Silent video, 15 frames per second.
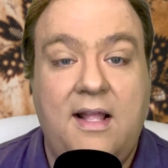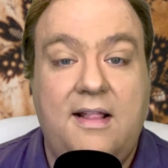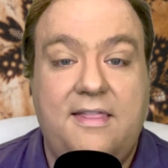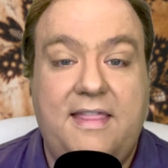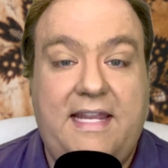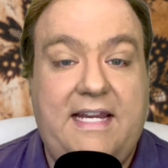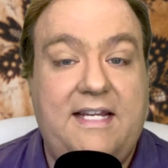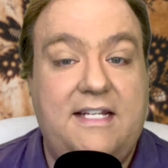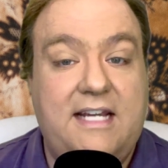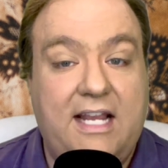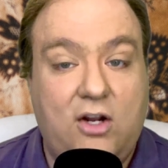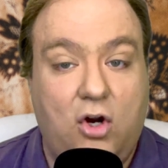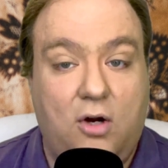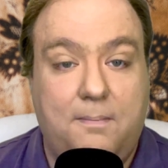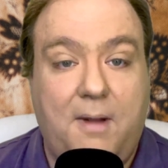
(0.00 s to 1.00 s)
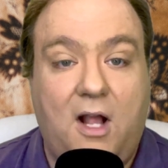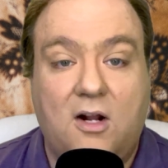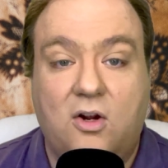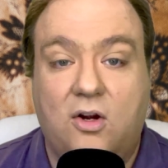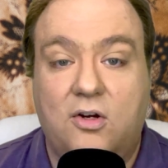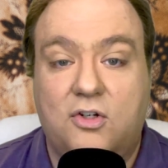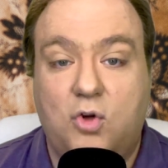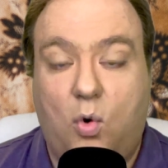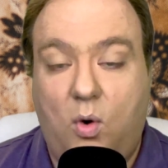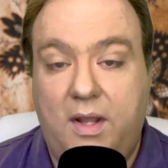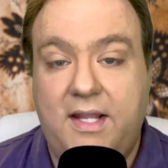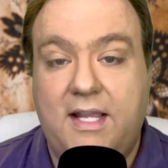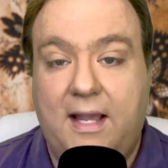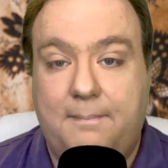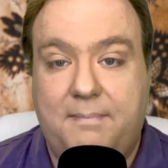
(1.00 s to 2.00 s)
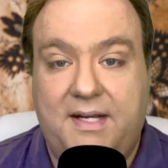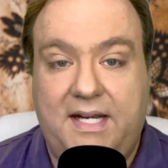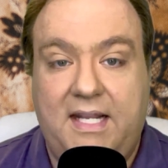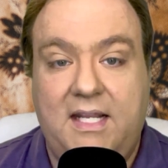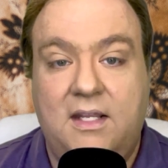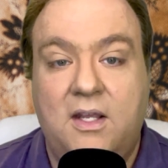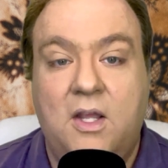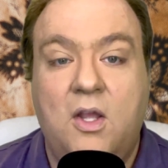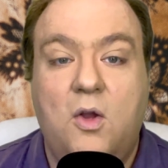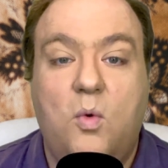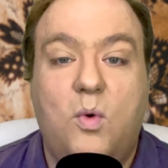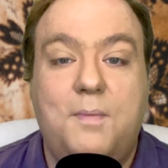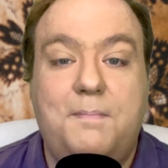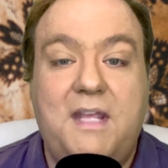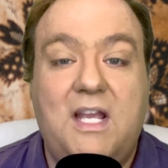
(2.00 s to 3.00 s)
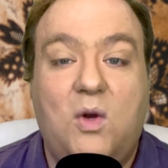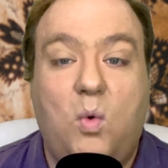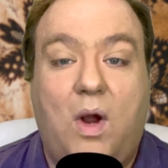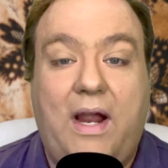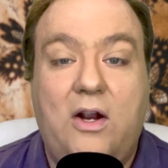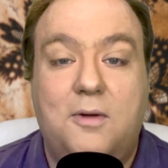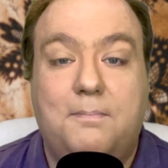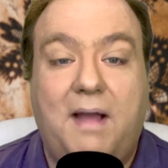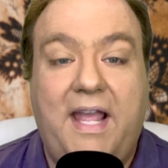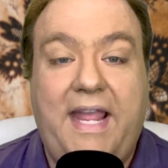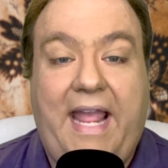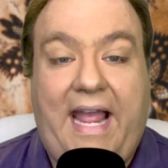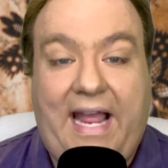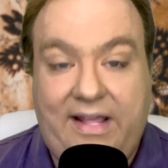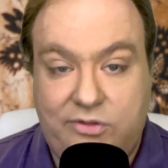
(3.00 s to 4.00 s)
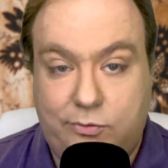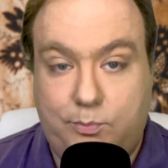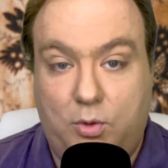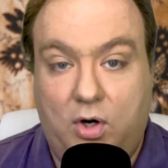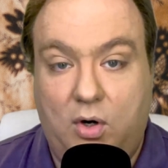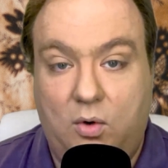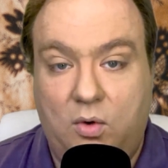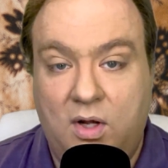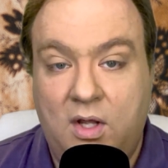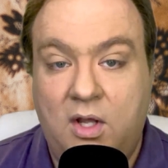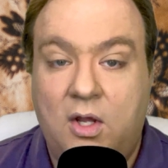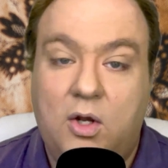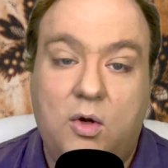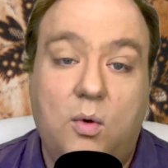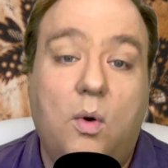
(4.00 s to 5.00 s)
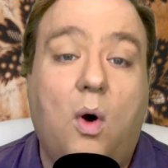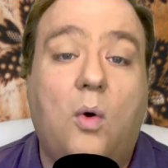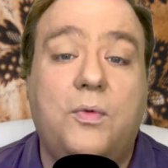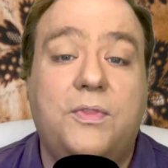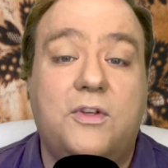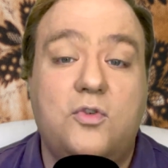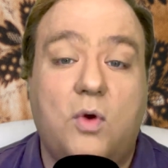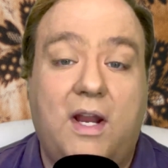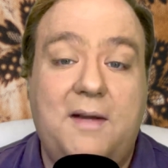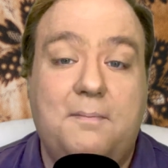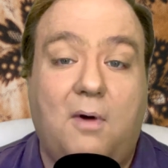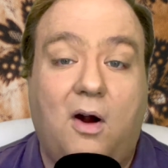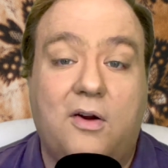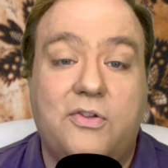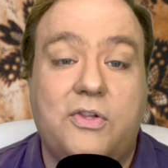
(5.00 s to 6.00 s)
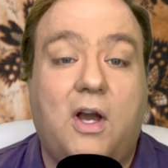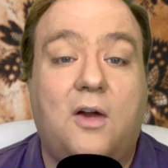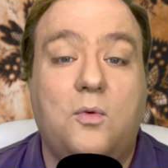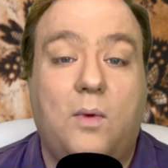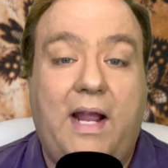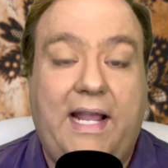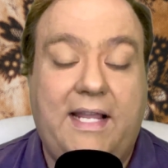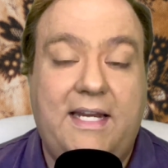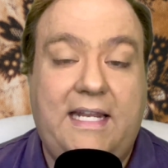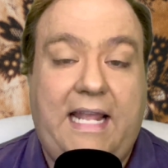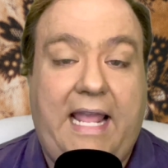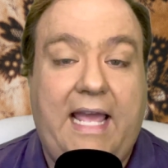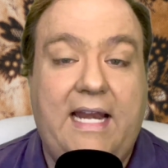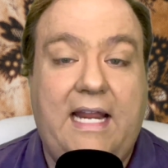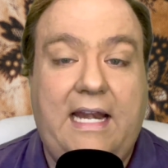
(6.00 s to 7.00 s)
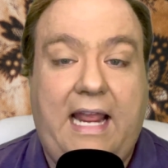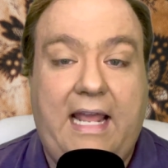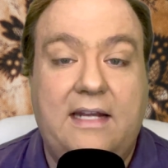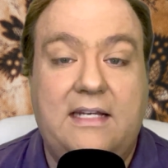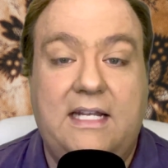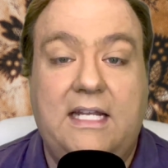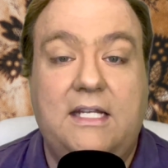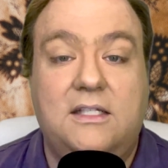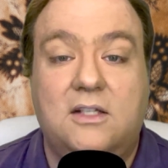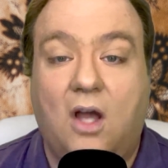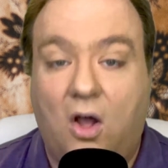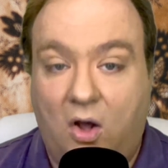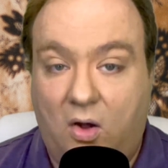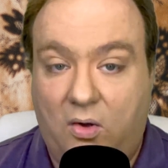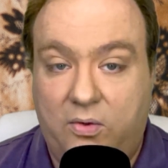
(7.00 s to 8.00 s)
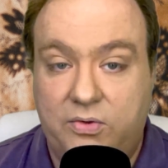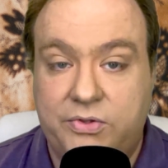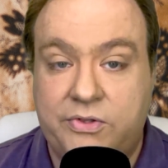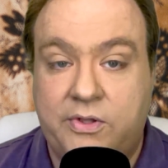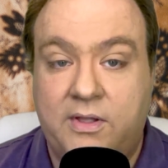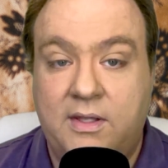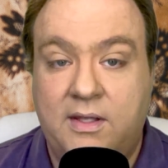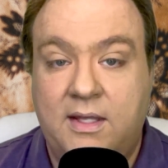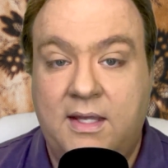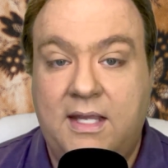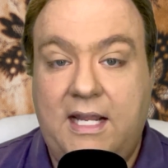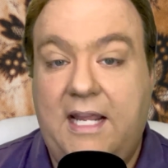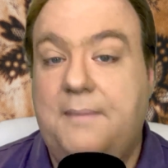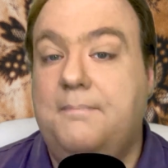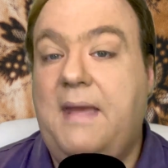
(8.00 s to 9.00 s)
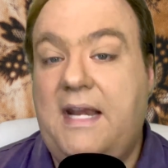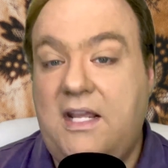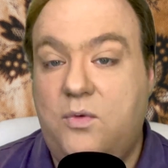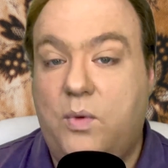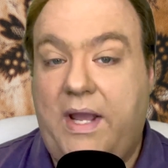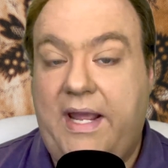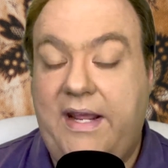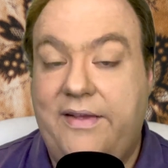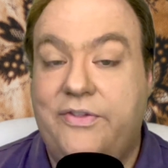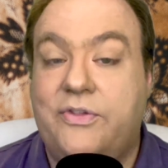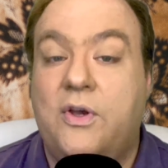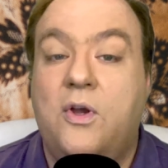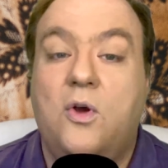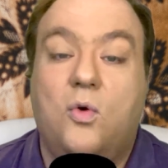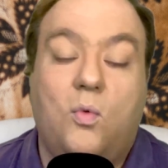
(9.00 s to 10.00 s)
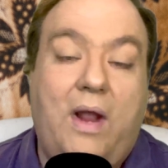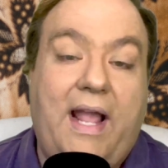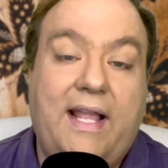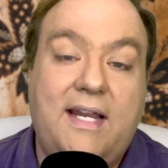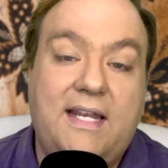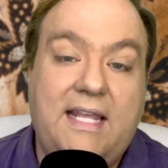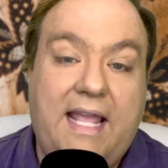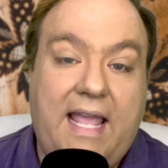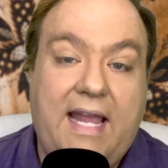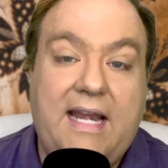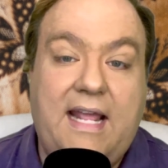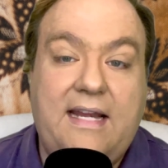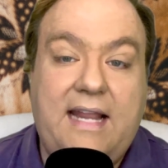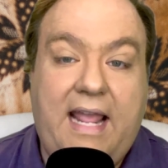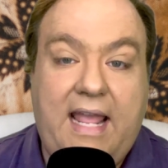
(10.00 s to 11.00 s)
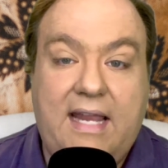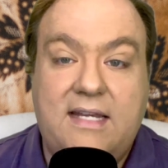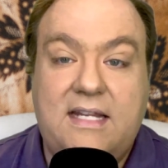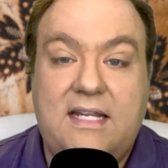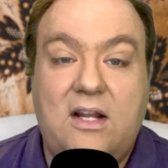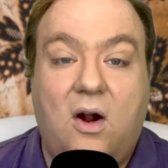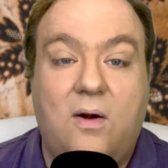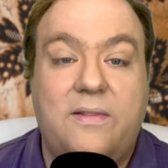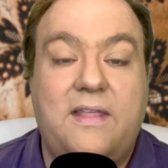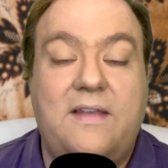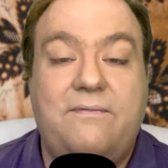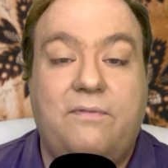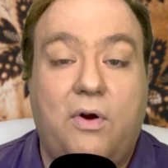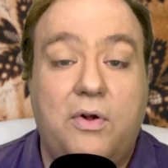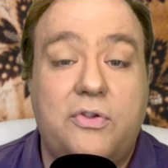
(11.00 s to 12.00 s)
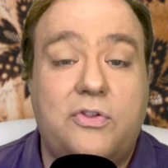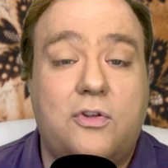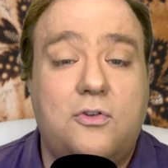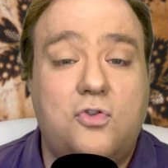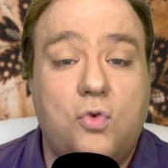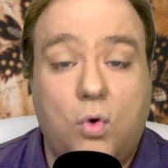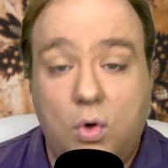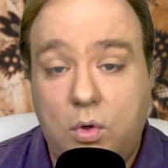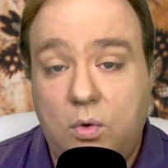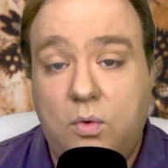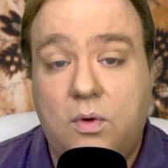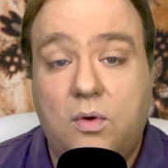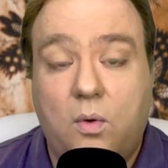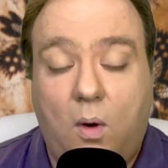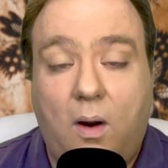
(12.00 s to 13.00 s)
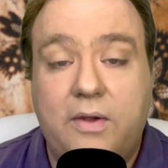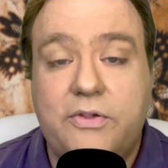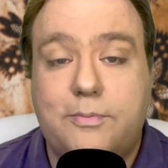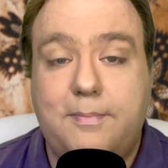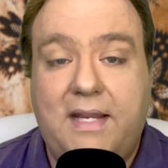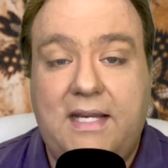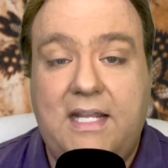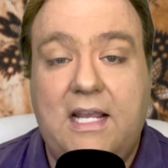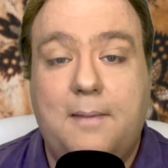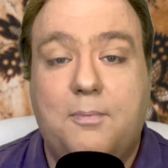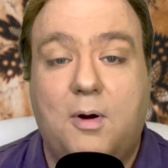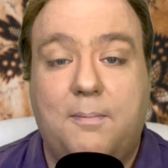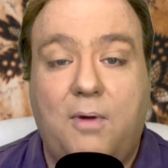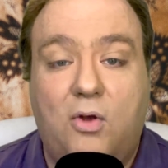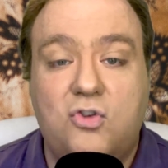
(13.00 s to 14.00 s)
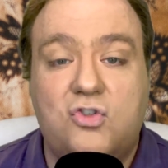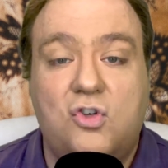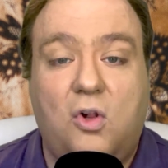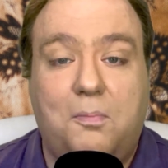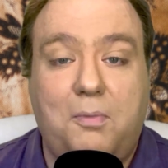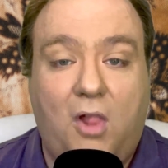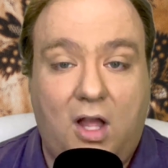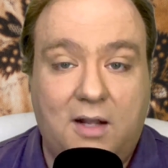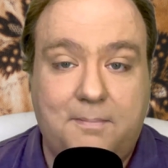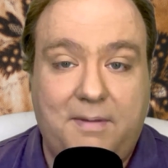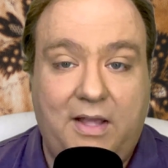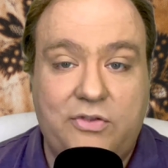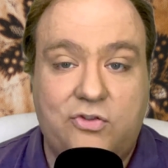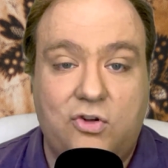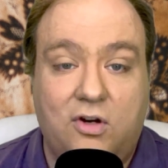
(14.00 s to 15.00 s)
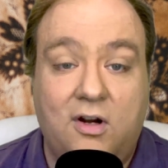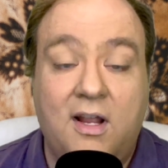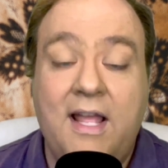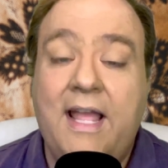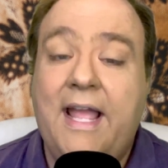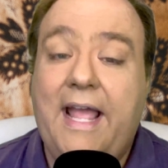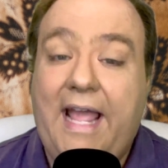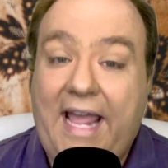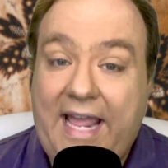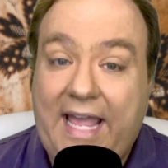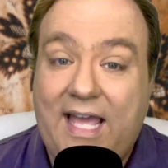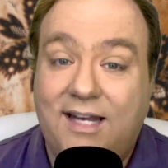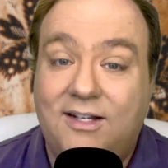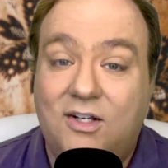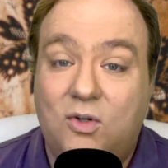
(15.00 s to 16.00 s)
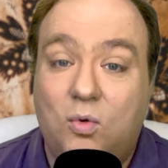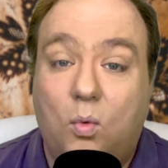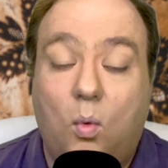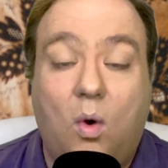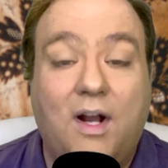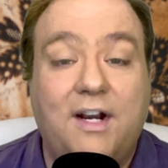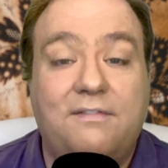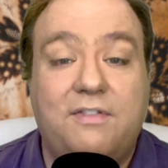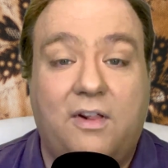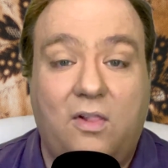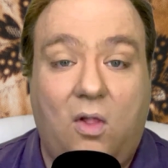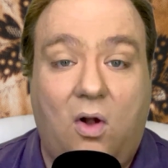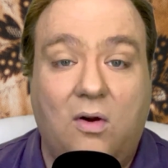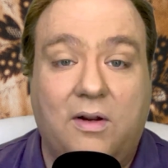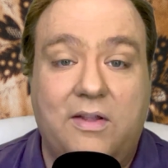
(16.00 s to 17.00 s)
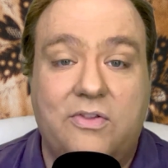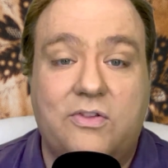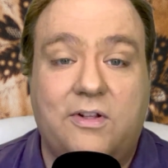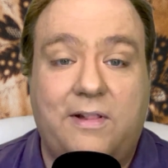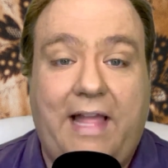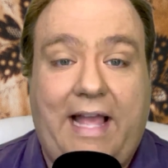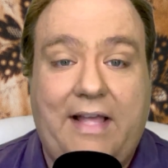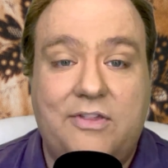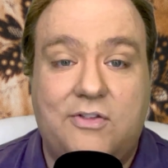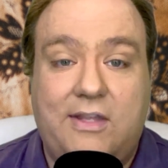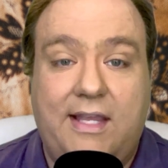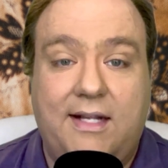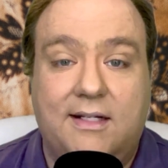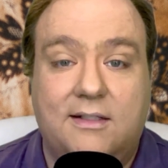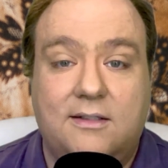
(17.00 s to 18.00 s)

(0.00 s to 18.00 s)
the Knickerbocker Toy Company, would be acquired by Hasbro, who hold the trademarks on Raggedy Ann and Andy dolls. In many ways, Raggedy Ann and Andy are the first true cross media promotional blockbuster and one of the longest lasting.